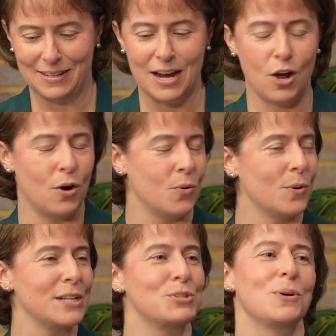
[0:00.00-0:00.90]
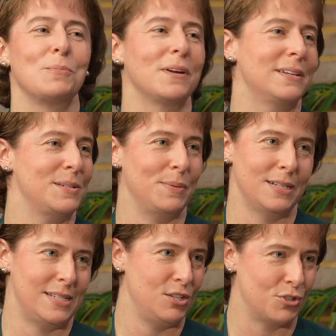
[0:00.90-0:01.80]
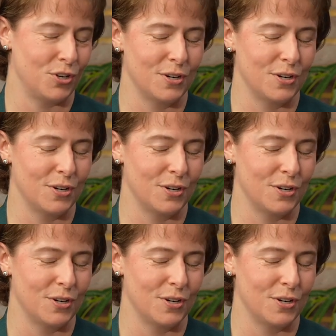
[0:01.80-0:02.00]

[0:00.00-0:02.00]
I always knew I wanted to be a teacher.